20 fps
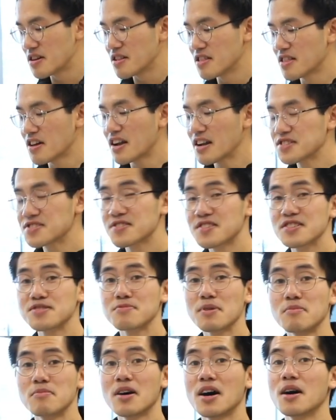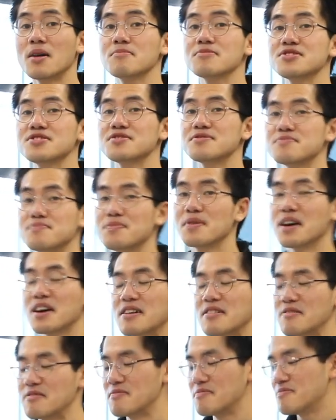Not as good as my mom's, but
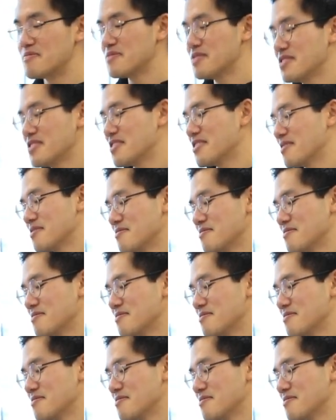you know,